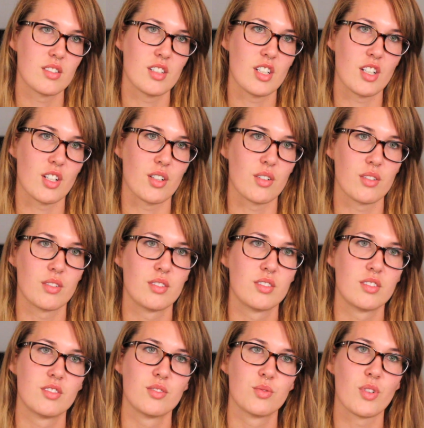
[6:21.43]
you know,
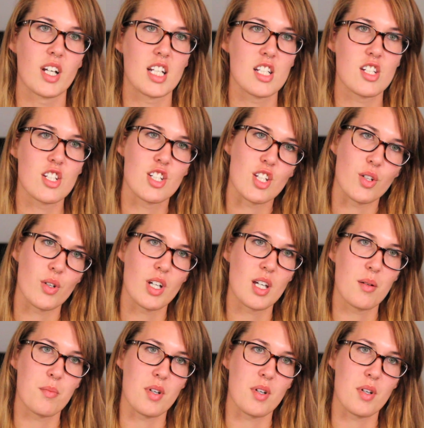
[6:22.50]
ready to do it.